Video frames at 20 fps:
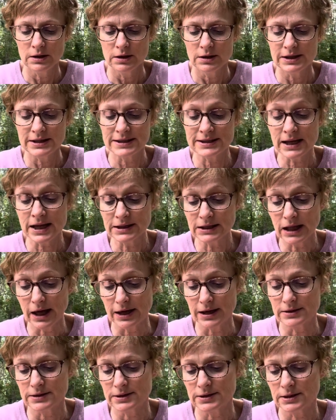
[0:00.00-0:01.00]
the
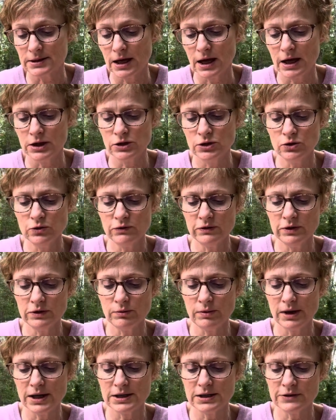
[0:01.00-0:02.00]
sunlight and UV
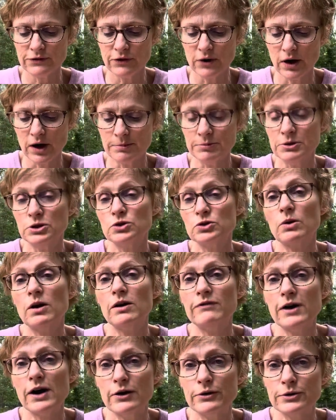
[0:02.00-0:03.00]
rays for up to
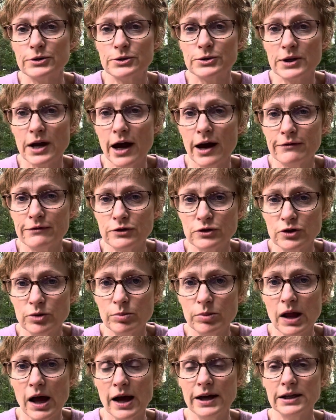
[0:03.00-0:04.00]
12 hours after
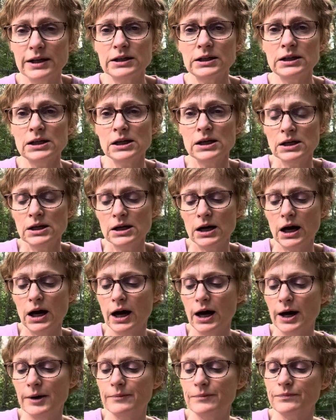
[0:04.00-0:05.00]
applying.
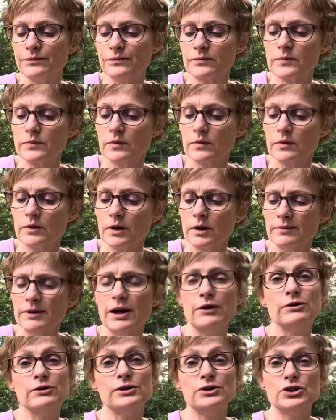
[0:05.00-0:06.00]
Um, I'm
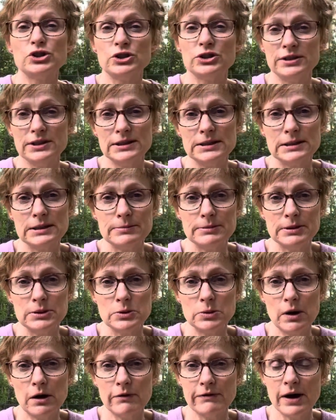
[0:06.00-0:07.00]
not really sure it needs to be
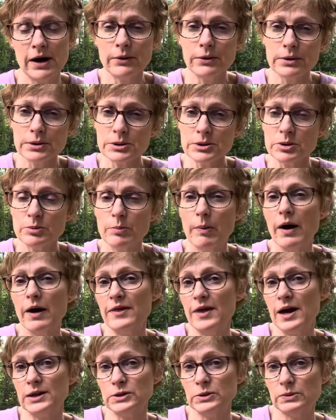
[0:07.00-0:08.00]
12 hours, but
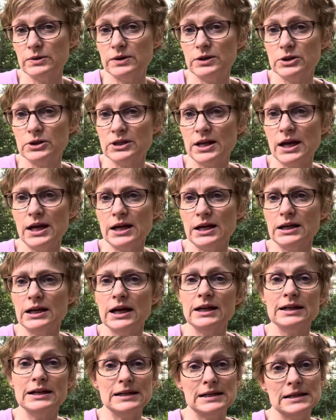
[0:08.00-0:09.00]
that's what they're saying.
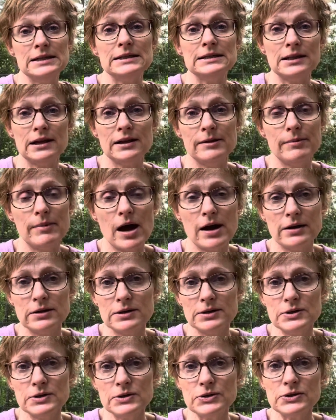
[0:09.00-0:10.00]
And it is on the
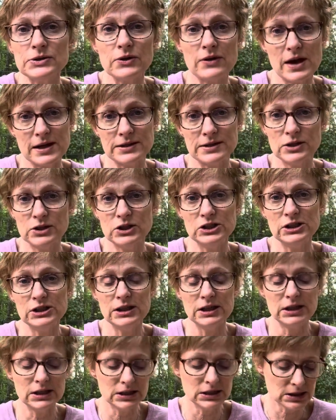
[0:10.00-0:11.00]
bottle, so that's a good
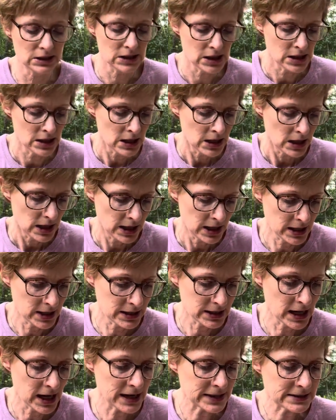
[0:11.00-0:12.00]
thing.
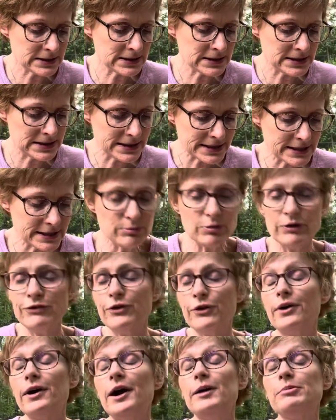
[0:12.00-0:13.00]
And I did,
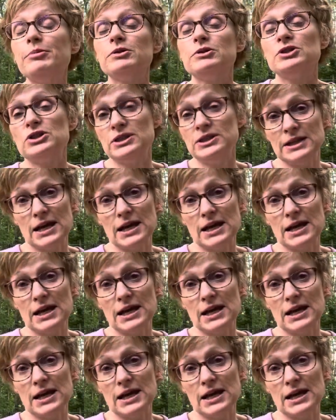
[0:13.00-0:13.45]
before I purchased